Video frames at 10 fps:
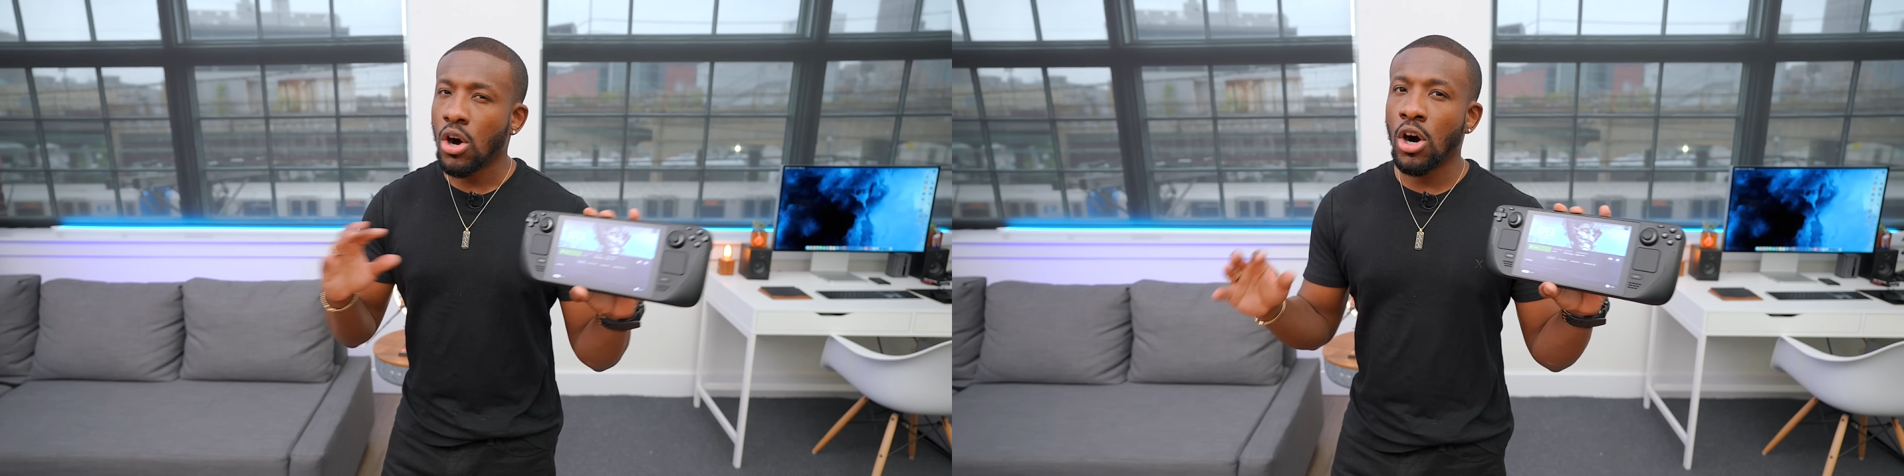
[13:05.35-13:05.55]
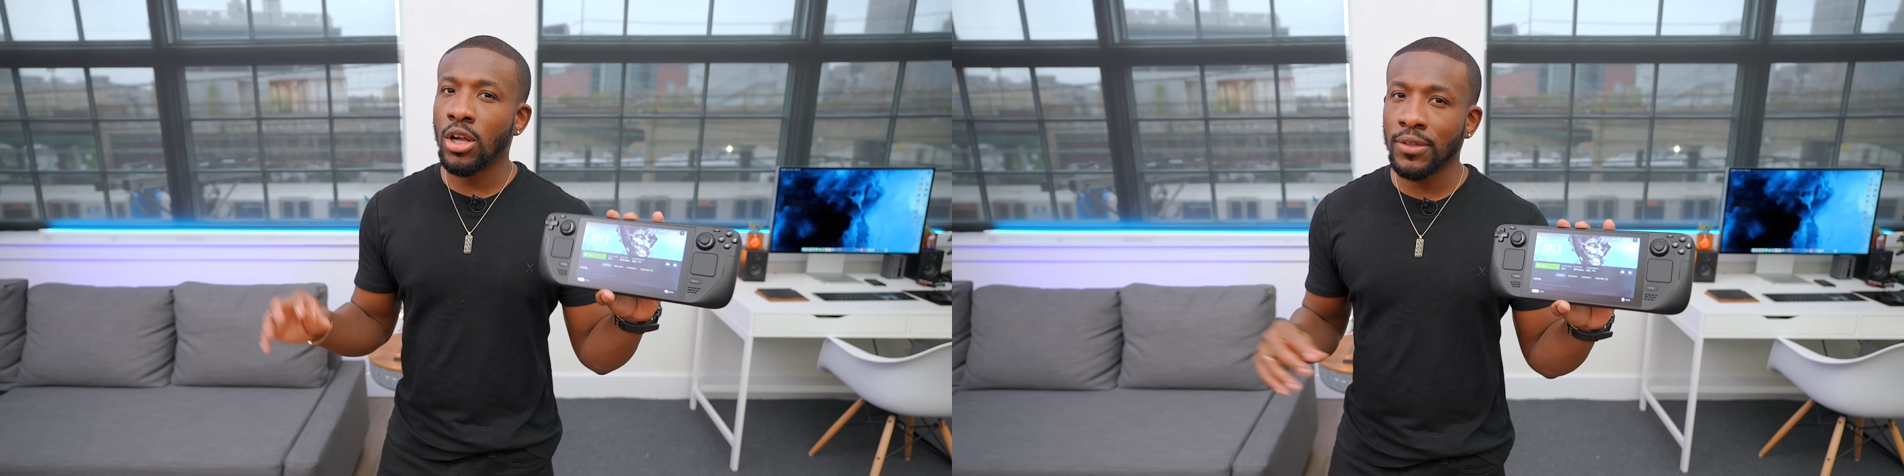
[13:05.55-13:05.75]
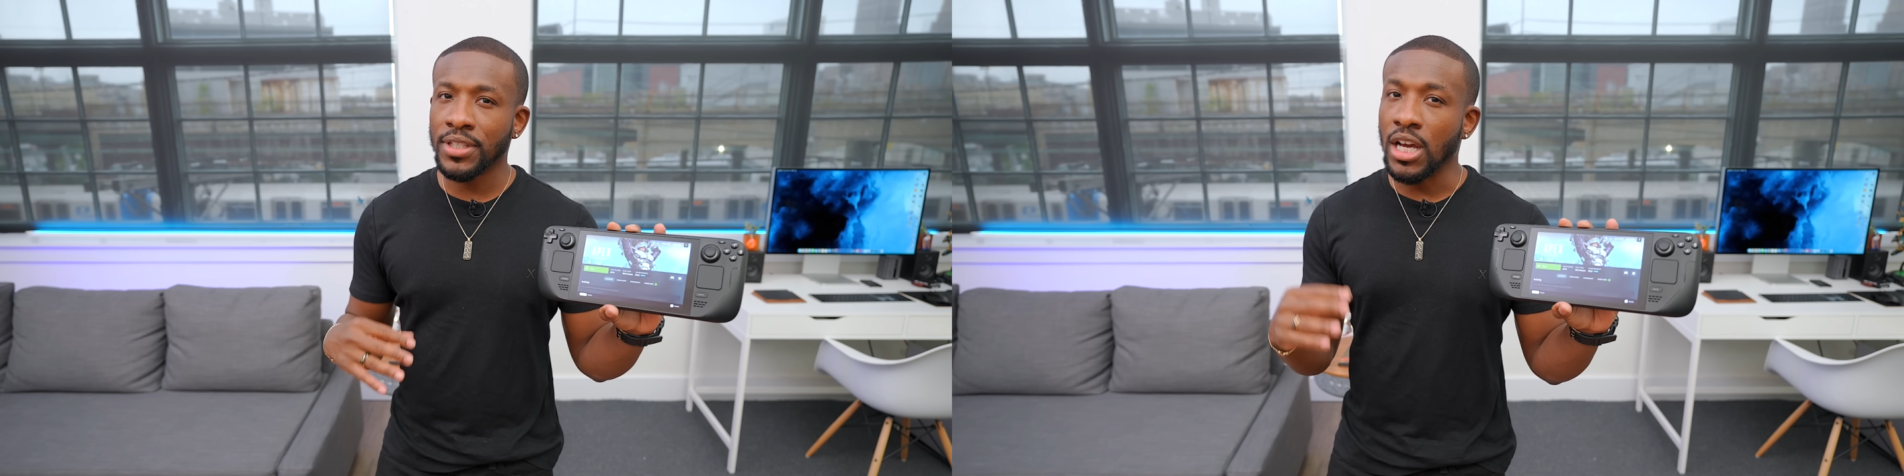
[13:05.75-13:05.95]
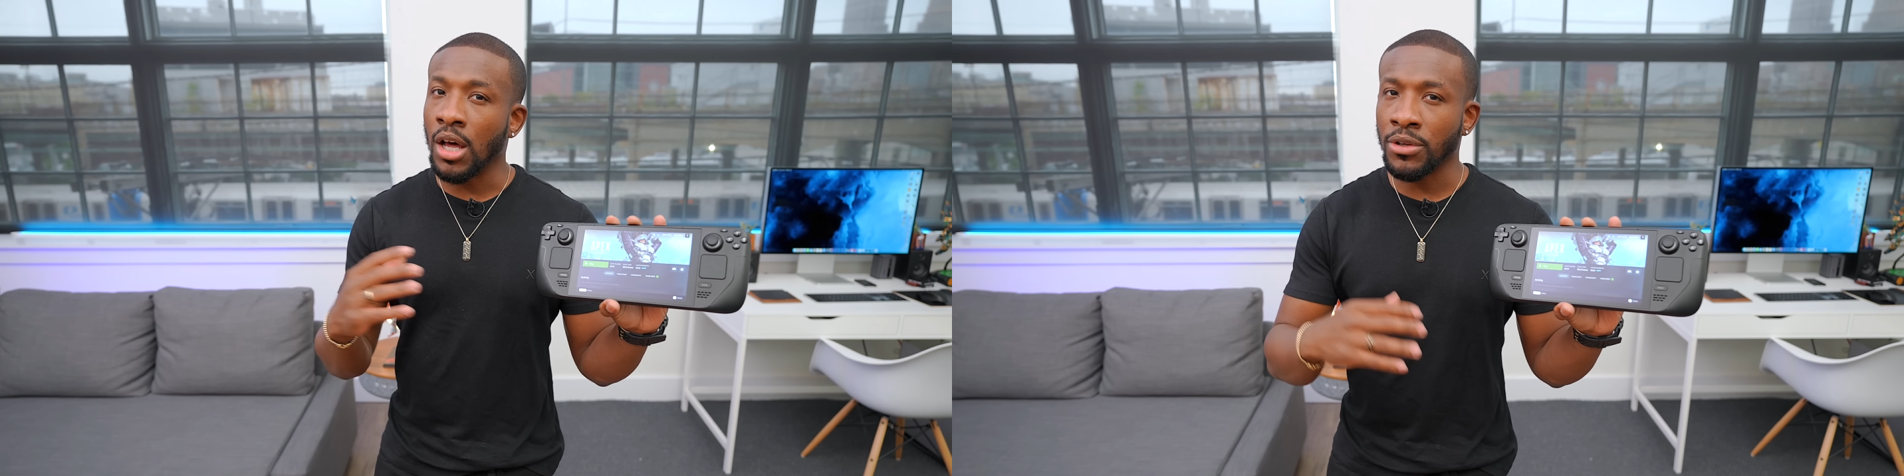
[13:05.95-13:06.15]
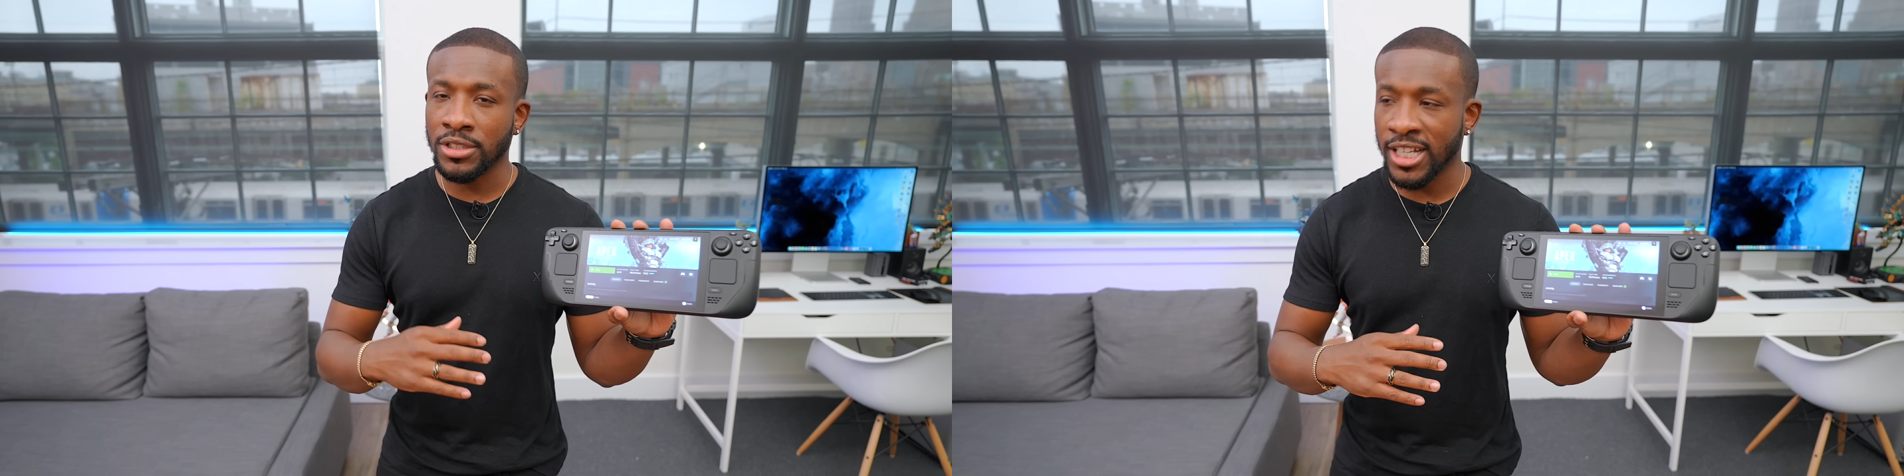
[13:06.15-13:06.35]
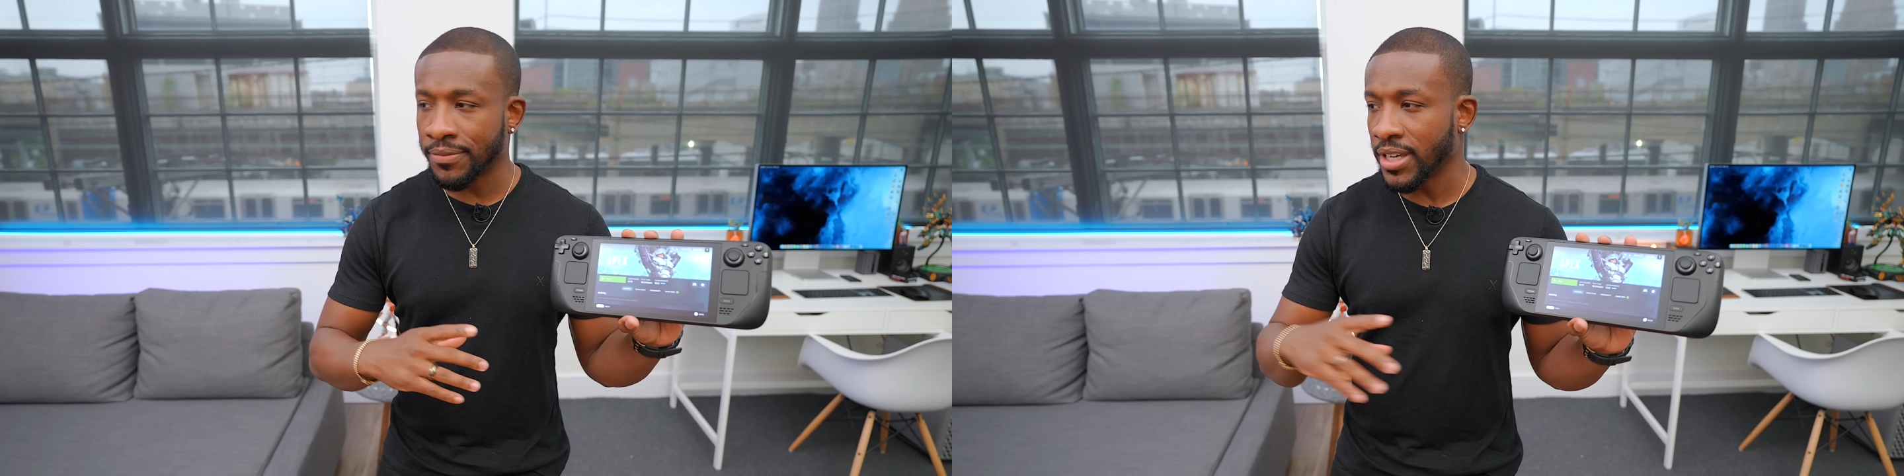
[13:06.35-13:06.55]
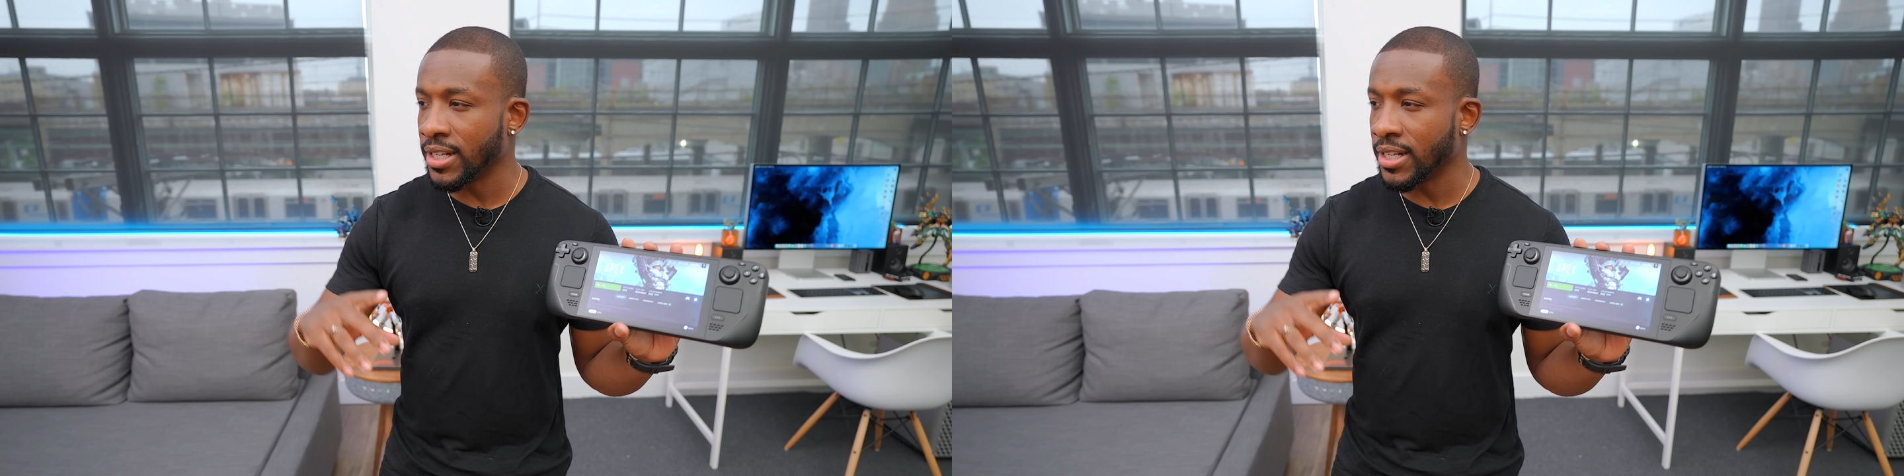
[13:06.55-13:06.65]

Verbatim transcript: all of the other stuff